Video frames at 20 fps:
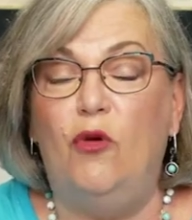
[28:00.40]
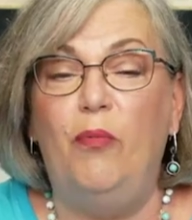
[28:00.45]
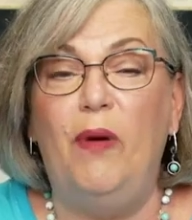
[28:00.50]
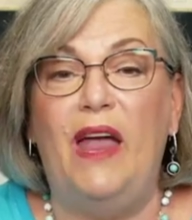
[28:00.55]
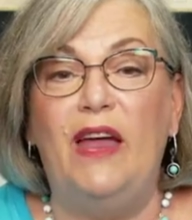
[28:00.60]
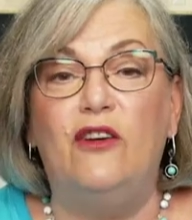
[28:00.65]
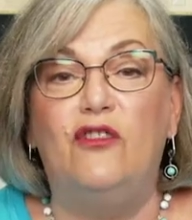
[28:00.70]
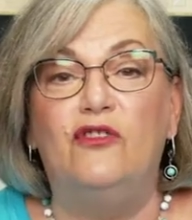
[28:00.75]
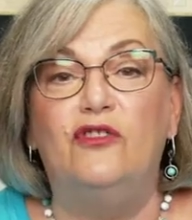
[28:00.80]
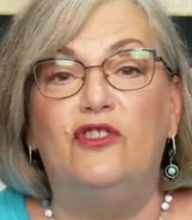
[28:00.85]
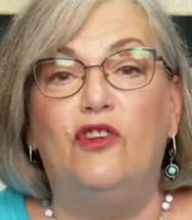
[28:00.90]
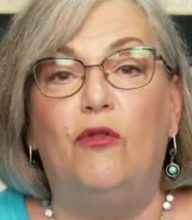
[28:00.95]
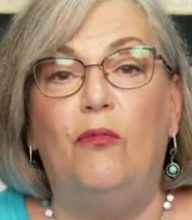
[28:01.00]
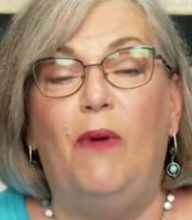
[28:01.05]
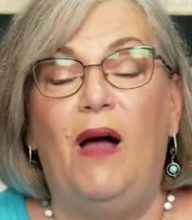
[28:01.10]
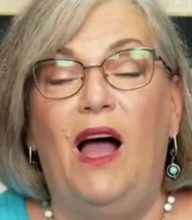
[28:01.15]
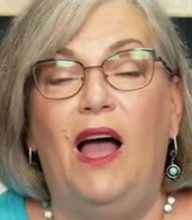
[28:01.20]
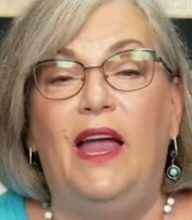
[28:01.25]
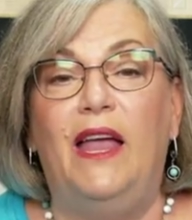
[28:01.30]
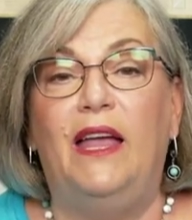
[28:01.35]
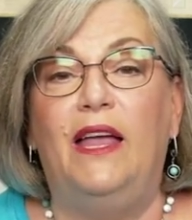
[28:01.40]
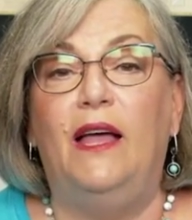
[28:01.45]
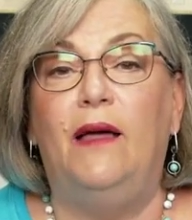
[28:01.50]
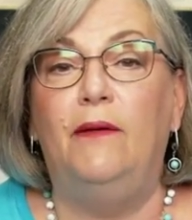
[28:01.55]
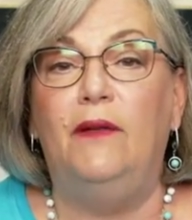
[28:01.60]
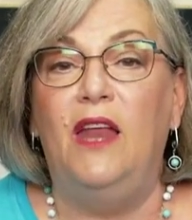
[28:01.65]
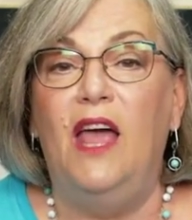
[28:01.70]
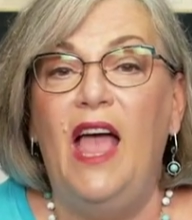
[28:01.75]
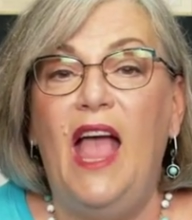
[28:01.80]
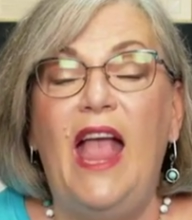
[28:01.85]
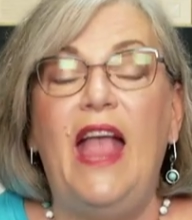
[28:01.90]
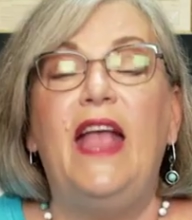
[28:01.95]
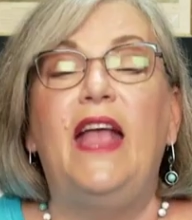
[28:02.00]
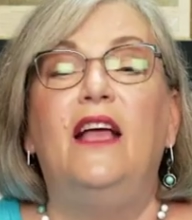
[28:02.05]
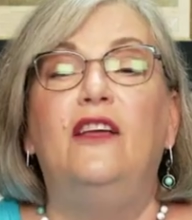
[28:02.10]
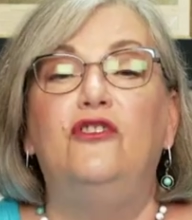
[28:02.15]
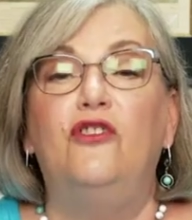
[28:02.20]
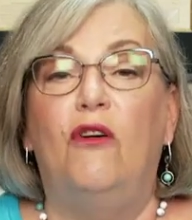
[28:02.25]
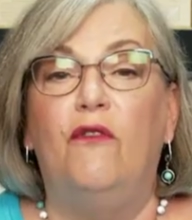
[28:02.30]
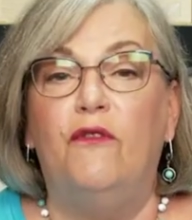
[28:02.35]
bankers are buying it
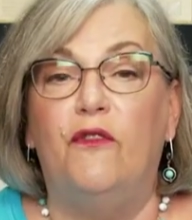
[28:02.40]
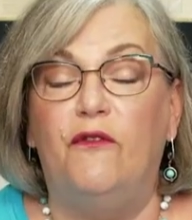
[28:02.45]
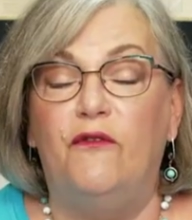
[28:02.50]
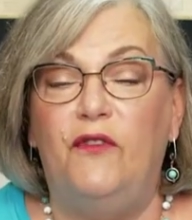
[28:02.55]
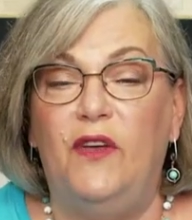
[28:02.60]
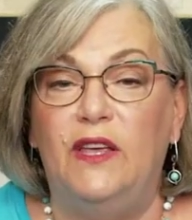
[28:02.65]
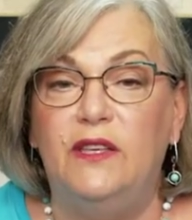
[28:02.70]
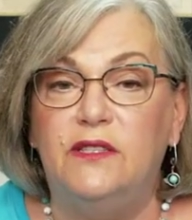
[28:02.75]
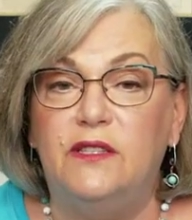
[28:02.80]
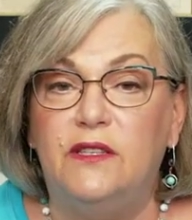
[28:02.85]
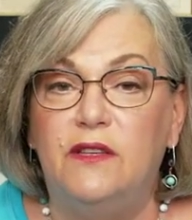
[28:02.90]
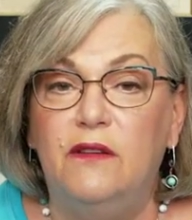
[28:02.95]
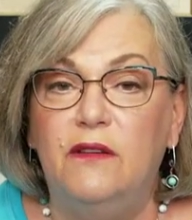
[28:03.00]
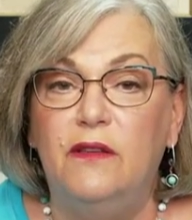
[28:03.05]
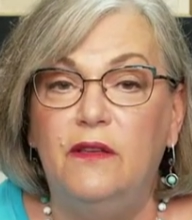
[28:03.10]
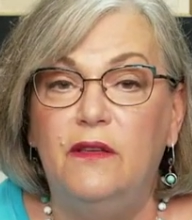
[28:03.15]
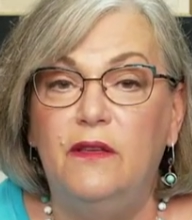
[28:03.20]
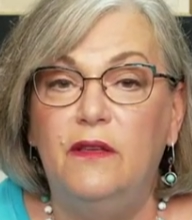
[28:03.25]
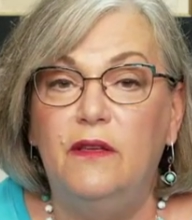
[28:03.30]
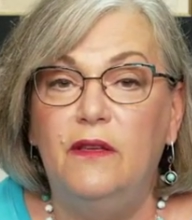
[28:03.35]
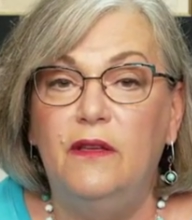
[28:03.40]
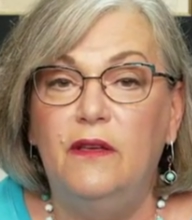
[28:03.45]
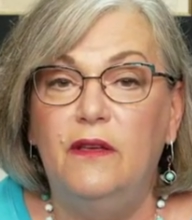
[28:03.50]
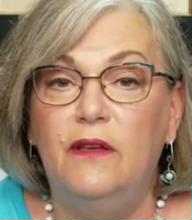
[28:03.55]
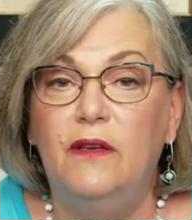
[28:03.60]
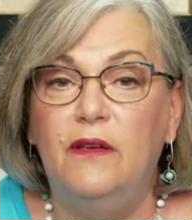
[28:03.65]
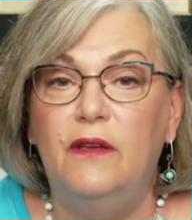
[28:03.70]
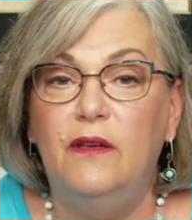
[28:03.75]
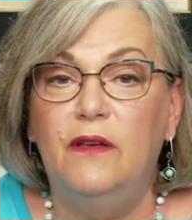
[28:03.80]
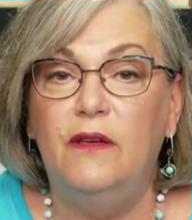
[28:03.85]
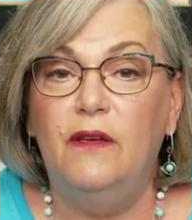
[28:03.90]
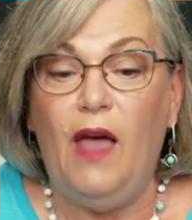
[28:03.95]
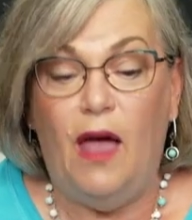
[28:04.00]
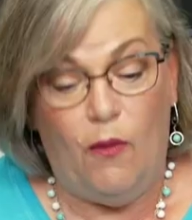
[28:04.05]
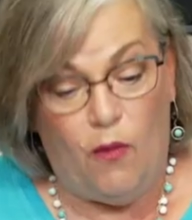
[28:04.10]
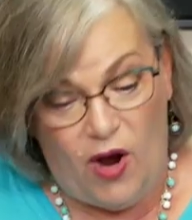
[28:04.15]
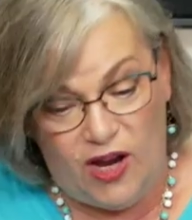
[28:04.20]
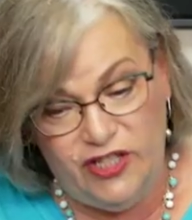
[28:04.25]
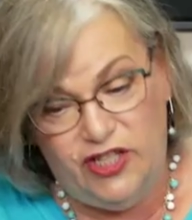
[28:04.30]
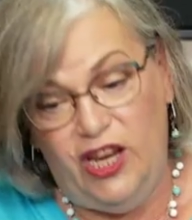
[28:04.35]
hand over fist.
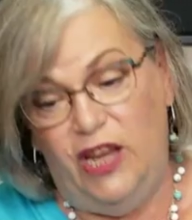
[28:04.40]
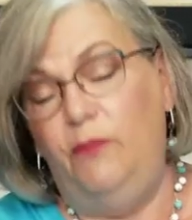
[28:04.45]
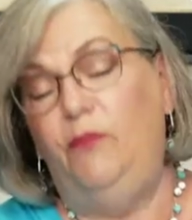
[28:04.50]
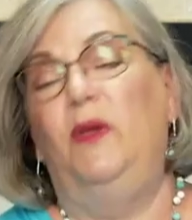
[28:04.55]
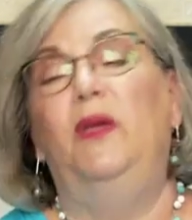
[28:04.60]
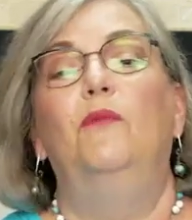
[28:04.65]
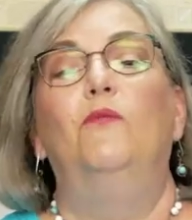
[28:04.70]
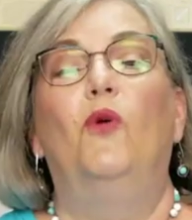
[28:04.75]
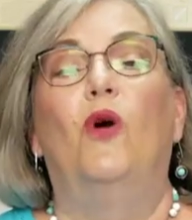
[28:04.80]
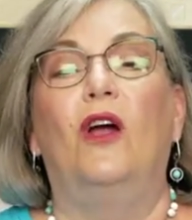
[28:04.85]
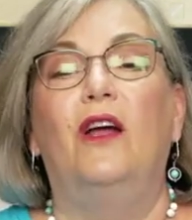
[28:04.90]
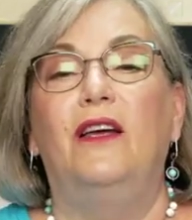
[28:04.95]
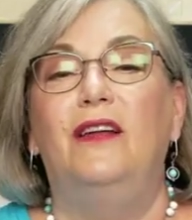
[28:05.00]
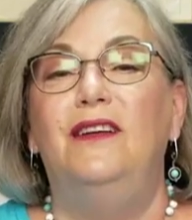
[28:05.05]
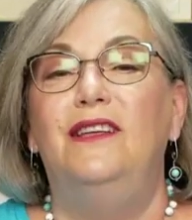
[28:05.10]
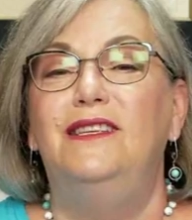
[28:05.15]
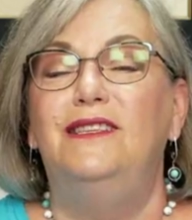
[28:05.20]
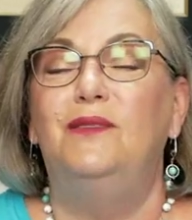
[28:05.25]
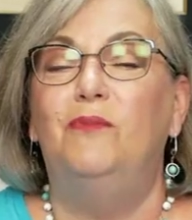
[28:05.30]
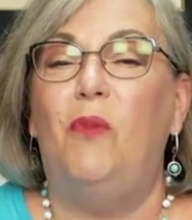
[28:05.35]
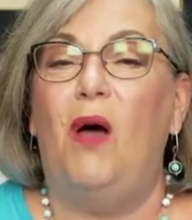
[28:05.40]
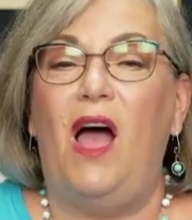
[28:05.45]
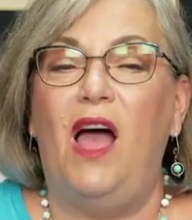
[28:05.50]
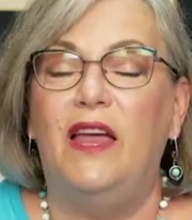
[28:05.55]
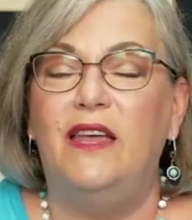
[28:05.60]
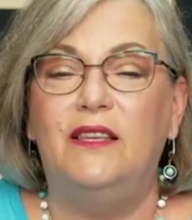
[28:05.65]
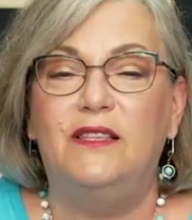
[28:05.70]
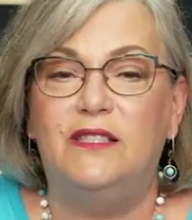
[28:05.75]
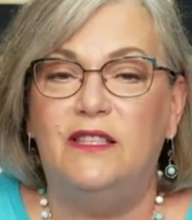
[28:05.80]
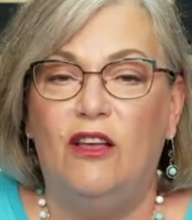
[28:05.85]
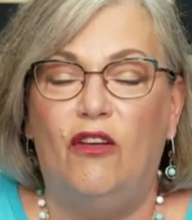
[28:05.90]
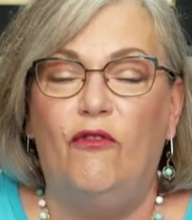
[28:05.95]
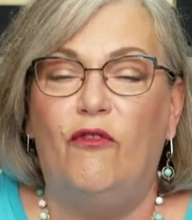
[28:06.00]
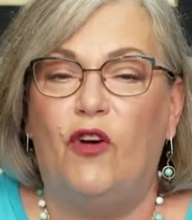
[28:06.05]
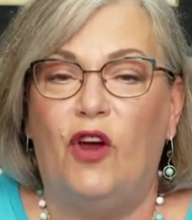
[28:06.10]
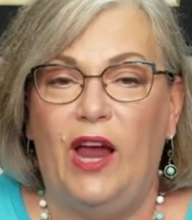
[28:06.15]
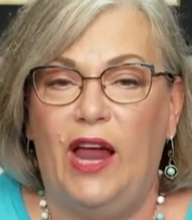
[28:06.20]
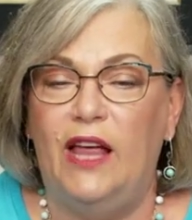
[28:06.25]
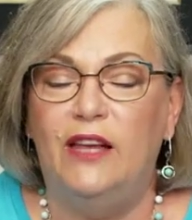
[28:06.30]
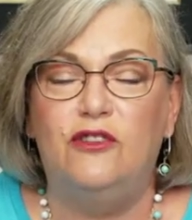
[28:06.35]
And why JP Morgan is buying
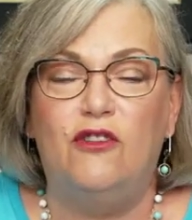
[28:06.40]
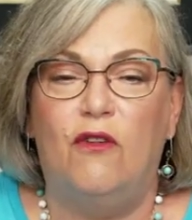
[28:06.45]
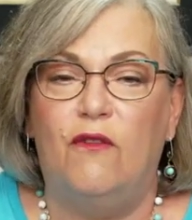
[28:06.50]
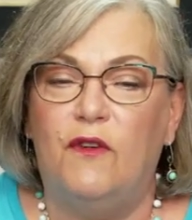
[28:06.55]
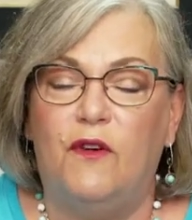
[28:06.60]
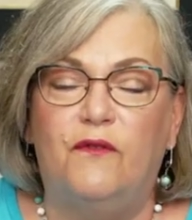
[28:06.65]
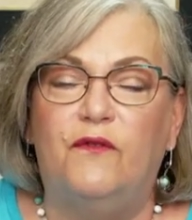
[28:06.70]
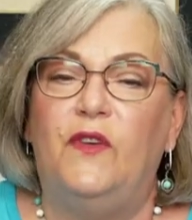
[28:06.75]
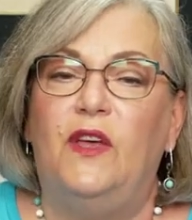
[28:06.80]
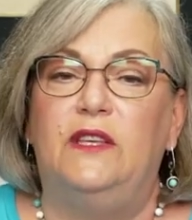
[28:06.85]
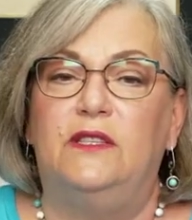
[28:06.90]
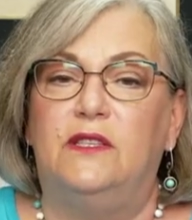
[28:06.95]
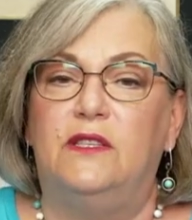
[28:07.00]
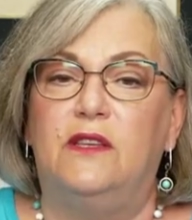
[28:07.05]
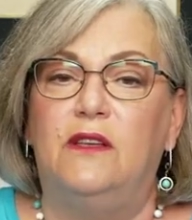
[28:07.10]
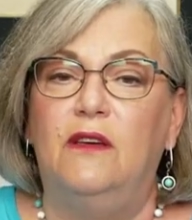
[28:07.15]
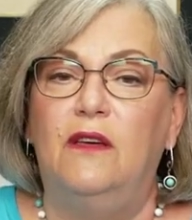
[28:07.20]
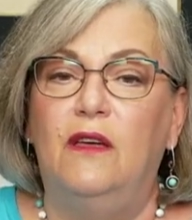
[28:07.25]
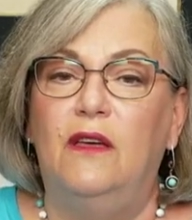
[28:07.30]
silver hand over fist.